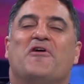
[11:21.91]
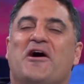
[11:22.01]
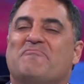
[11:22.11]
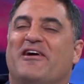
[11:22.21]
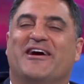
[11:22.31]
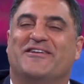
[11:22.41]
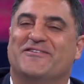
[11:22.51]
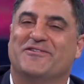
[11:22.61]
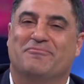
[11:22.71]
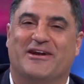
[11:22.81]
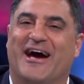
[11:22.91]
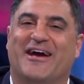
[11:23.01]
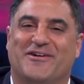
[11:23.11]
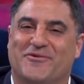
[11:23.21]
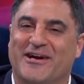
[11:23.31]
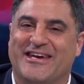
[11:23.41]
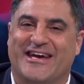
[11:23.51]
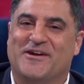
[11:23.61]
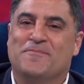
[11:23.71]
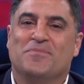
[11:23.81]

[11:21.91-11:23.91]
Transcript: why am I doing the maniacal winking?